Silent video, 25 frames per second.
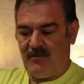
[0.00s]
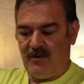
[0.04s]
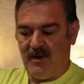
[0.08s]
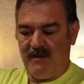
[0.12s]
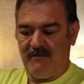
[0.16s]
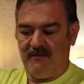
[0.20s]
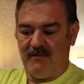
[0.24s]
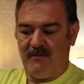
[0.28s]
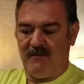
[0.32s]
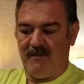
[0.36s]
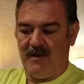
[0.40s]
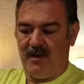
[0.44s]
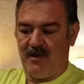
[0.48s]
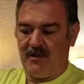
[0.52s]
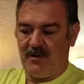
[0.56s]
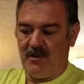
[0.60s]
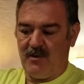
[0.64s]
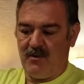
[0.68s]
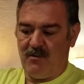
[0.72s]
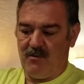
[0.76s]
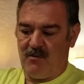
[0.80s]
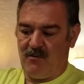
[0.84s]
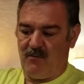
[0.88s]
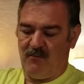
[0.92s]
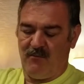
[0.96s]
we have a
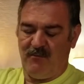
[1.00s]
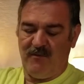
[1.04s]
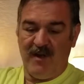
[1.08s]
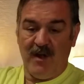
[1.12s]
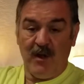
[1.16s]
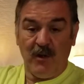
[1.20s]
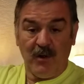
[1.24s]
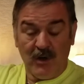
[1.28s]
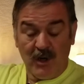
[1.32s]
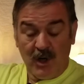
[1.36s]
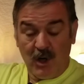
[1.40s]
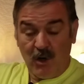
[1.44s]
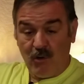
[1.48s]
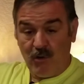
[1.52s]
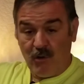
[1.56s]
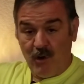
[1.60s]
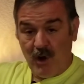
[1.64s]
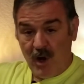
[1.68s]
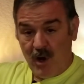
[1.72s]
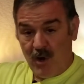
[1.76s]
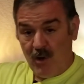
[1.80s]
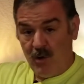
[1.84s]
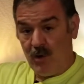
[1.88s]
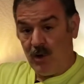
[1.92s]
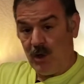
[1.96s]

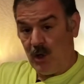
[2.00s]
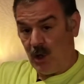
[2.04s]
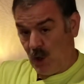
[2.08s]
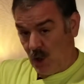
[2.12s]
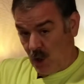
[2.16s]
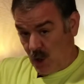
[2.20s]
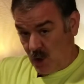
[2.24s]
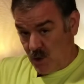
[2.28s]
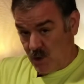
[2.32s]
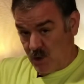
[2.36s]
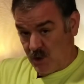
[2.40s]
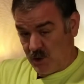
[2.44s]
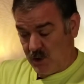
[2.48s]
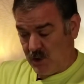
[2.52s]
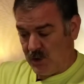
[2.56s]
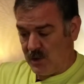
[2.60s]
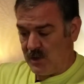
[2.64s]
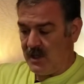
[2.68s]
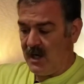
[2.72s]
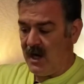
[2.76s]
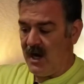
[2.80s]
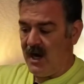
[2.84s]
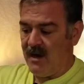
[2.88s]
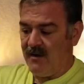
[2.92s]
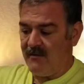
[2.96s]
Velcro closure
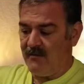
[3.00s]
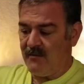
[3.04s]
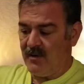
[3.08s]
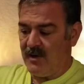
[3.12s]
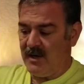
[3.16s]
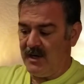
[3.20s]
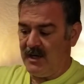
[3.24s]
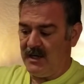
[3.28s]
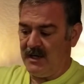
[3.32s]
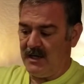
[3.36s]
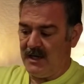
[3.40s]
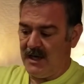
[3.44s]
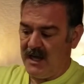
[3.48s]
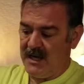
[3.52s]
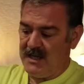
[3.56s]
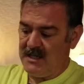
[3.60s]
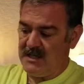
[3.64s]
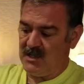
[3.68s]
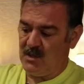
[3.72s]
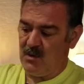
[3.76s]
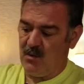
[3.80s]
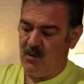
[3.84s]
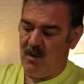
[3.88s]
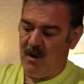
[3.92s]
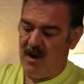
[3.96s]
covering a nice
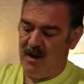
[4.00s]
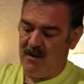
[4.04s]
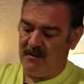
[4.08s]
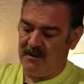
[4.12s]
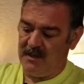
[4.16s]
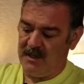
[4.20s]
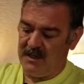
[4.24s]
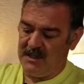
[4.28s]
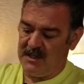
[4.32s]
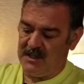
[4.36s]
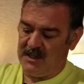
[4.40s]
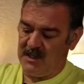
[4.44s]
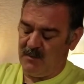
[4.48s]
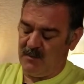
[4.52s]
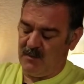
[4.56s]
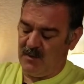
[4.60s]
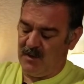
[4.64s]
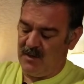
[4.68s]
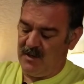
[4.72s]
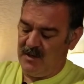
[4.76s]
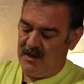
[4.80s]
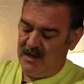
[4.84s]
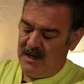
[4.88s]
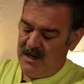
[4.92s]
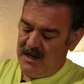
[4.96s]
quality
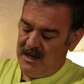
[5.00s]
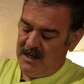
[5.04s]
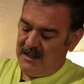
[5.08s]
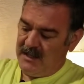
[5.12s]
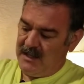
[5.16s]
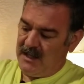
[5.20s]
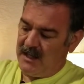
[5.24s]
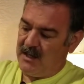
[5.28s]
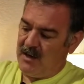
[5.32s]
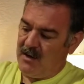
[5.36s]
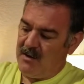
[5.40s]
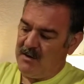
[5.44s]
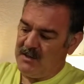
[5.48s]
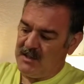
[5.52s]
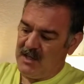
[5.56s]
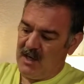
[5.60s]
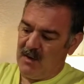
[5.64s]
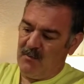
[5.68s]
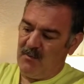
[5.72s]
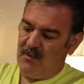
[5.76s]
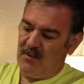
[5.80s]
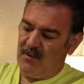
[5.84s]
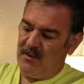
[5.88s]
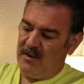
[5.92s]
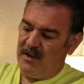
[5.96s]
zipper that goes
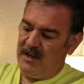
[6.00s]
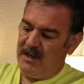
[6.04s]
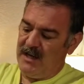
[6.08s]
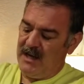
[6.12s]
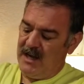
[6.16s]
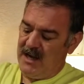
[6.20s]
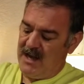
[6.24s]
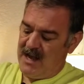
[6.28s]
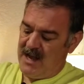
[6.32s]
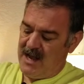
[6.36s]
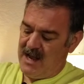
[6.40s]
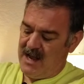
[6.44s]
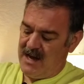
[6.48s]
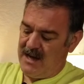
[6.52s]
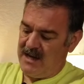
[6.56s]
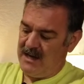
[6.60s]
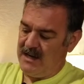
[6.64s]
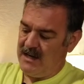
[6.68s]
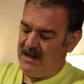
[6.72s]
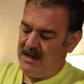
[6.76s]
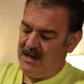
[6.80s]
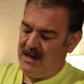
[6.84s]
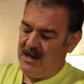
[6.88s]
up pretty high.